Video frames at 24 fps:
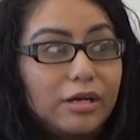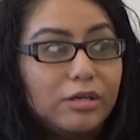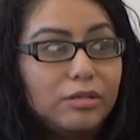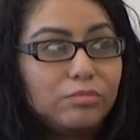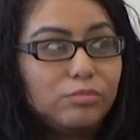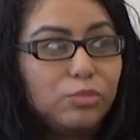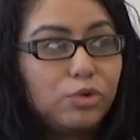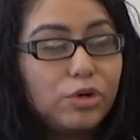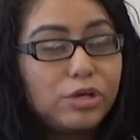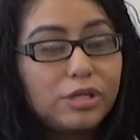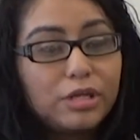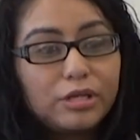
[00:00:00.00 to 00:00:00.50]

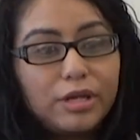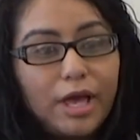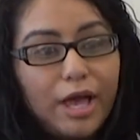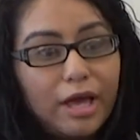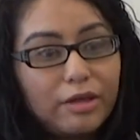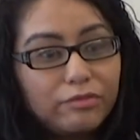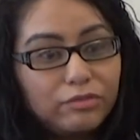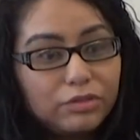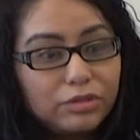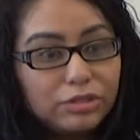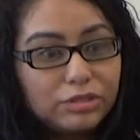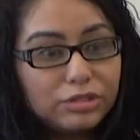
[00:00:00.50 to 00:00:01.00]
more than a
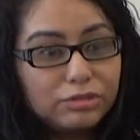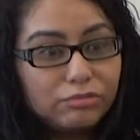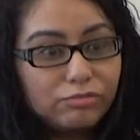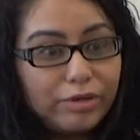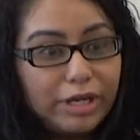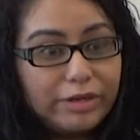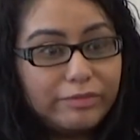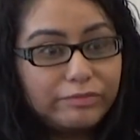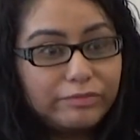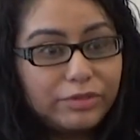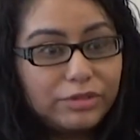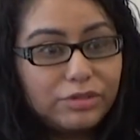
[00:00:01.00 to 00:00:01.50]
handful of
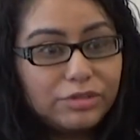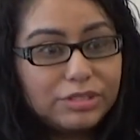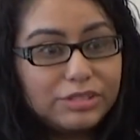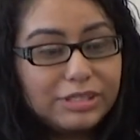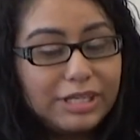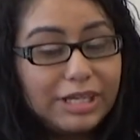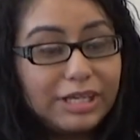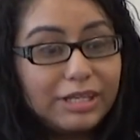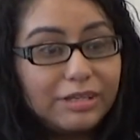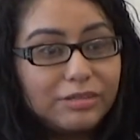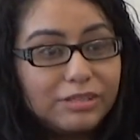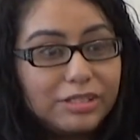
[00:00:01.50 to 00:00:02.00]
white folks
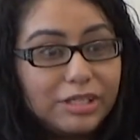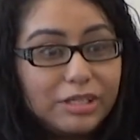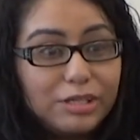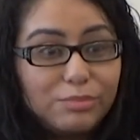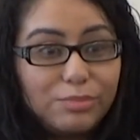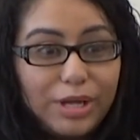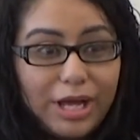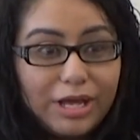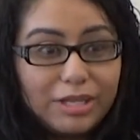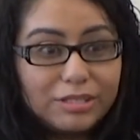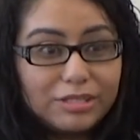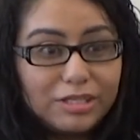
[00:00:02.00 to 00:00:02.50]
that didn't
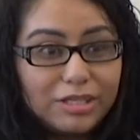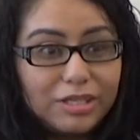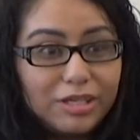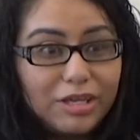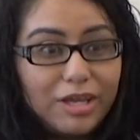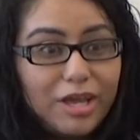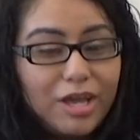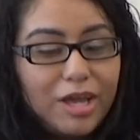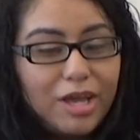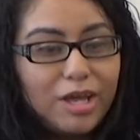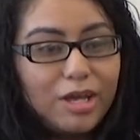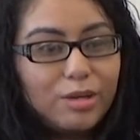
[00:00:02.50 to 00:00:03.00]
pass it,
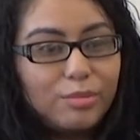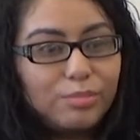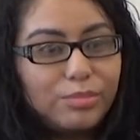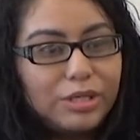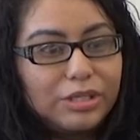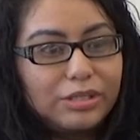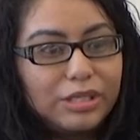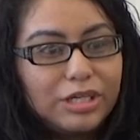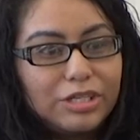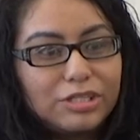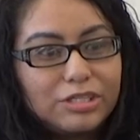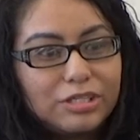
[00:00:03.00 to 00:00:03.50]

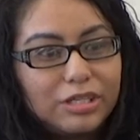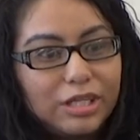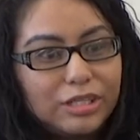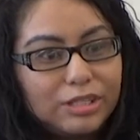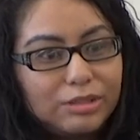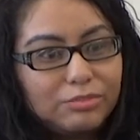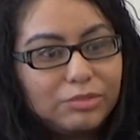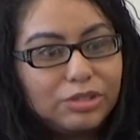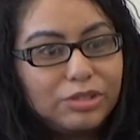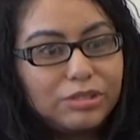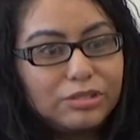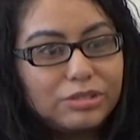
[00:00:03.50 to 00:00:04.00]
but they just let
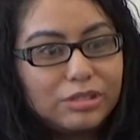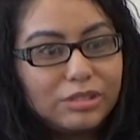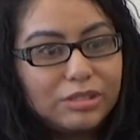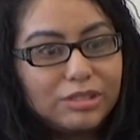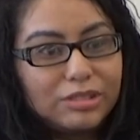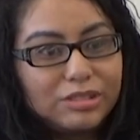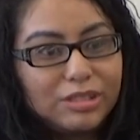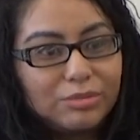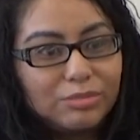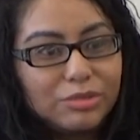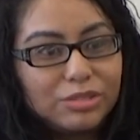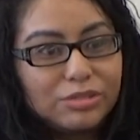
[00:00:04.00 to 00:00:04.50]
them go to the
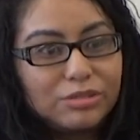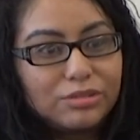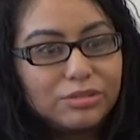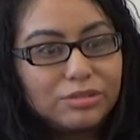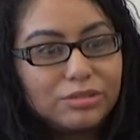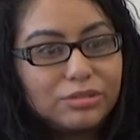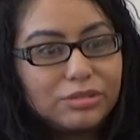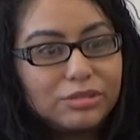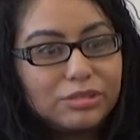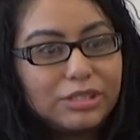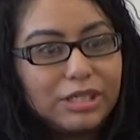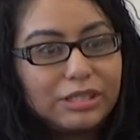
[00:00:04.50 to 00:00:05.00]
summer
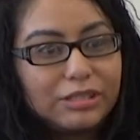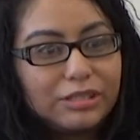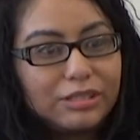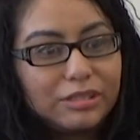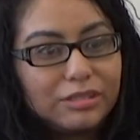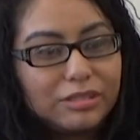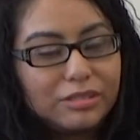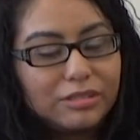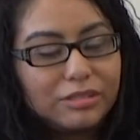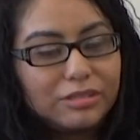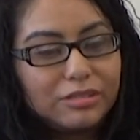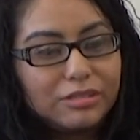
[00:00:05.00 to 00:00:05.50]
school, take
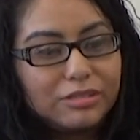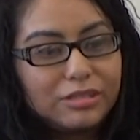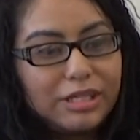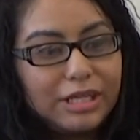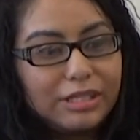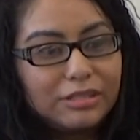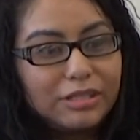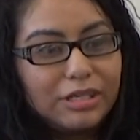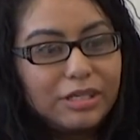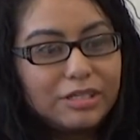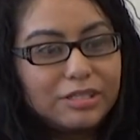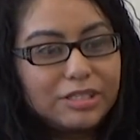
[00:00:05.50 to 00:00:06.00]

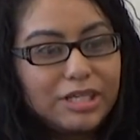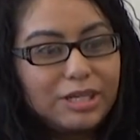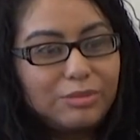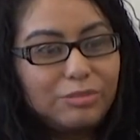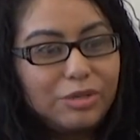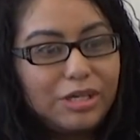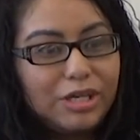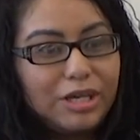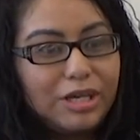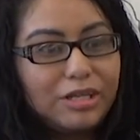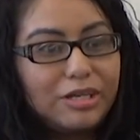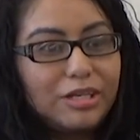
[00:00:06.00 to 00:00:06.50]
the exam
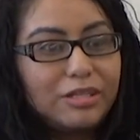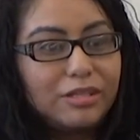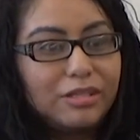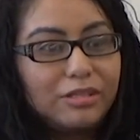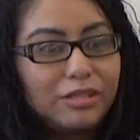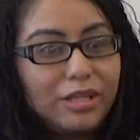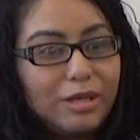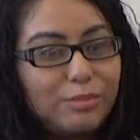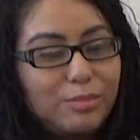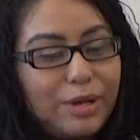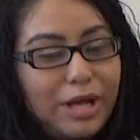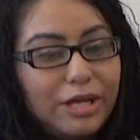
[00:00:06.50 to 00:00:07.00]
again, and then
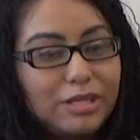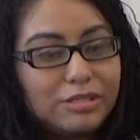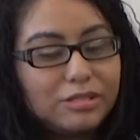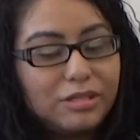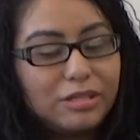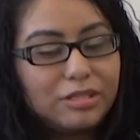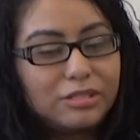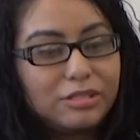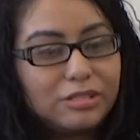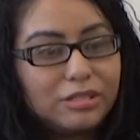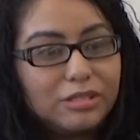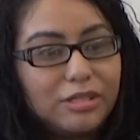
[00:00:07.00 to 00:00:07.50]
they passed
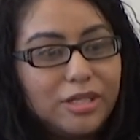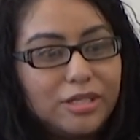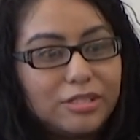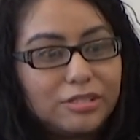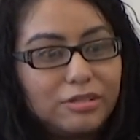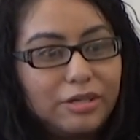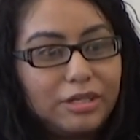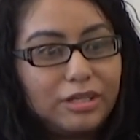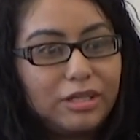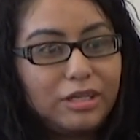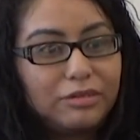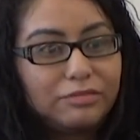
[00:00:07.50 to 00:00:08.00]
on to the next
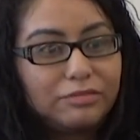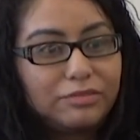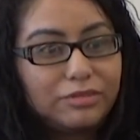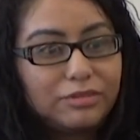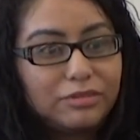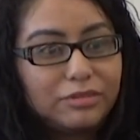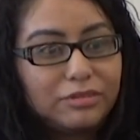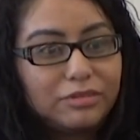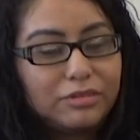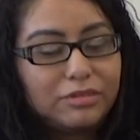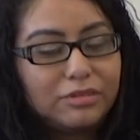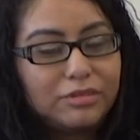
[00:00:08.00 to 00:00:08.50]
grade
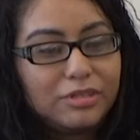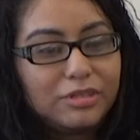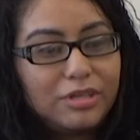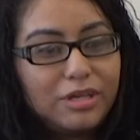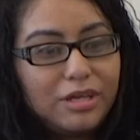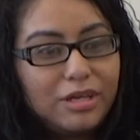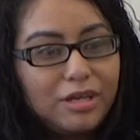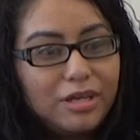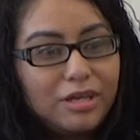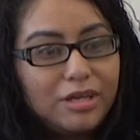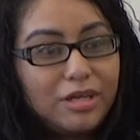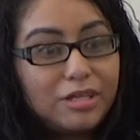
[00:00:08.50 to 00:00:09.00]
level.
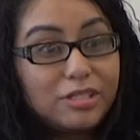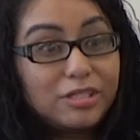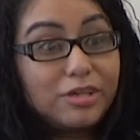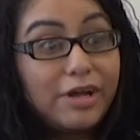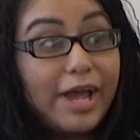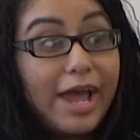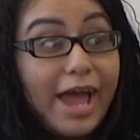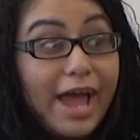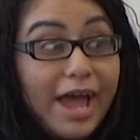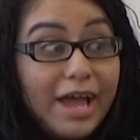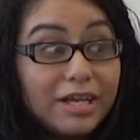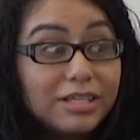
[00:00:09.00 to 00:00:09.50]
So I
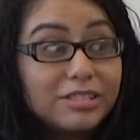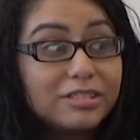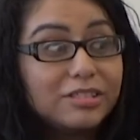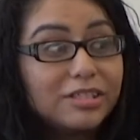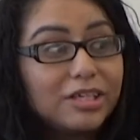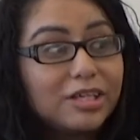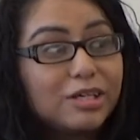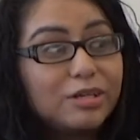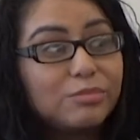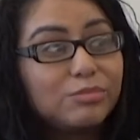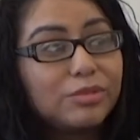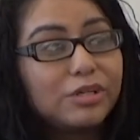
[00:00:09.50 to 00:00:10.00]
asked
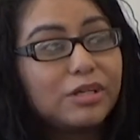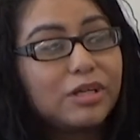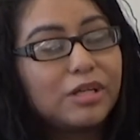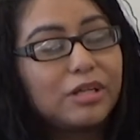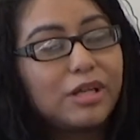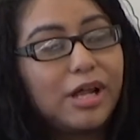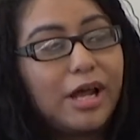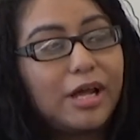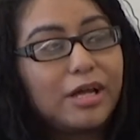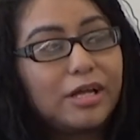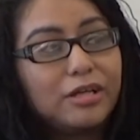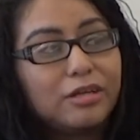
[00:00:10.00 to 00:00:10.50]
them,
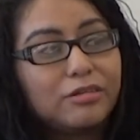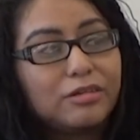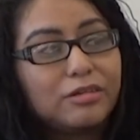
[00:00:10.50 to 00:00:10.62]
and I